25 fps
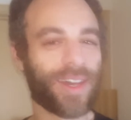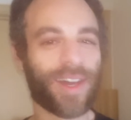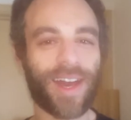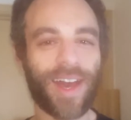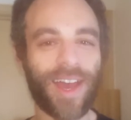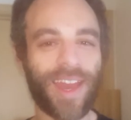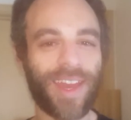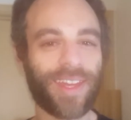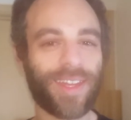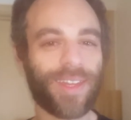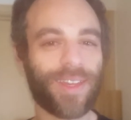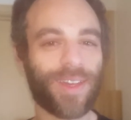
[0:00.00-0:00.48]

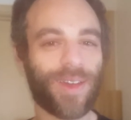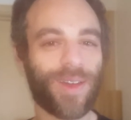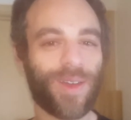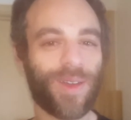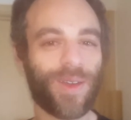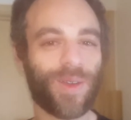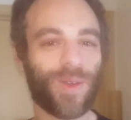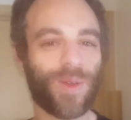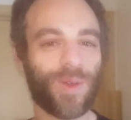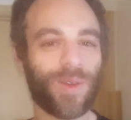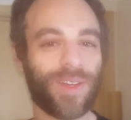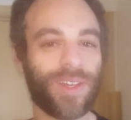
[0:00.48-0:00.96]
hiney
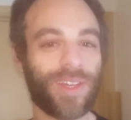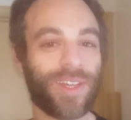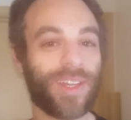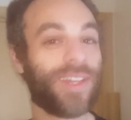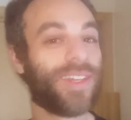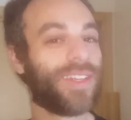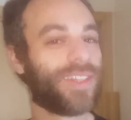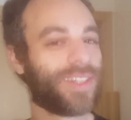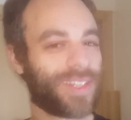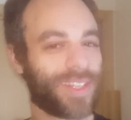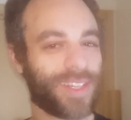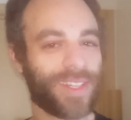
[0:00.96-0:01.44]
ho.
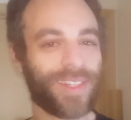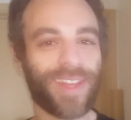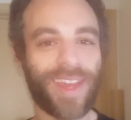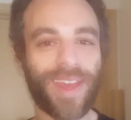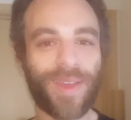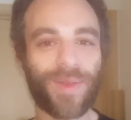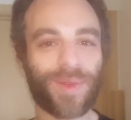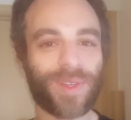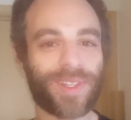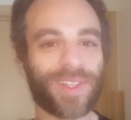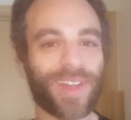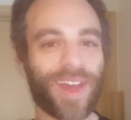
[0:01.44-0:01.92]

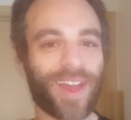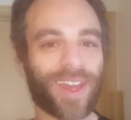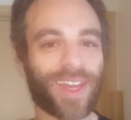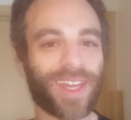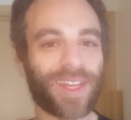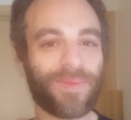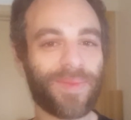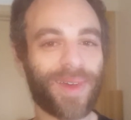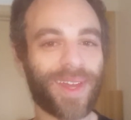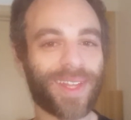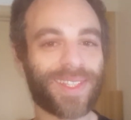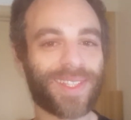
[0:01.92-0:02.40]
Today we're
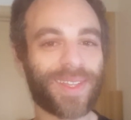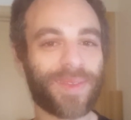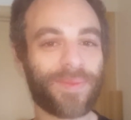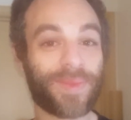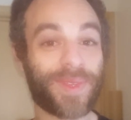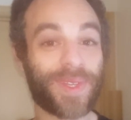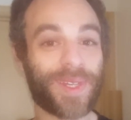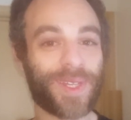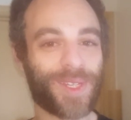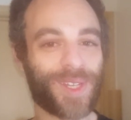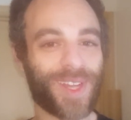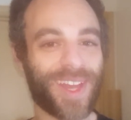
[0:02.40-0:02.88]
talking about
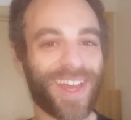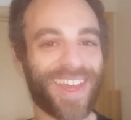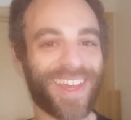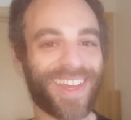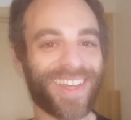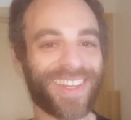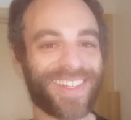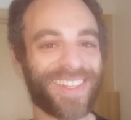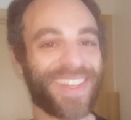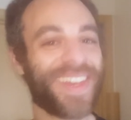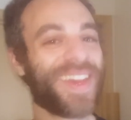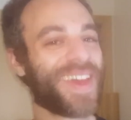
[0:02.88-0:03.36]
something
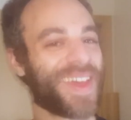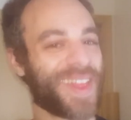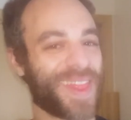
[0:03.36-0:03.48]
giant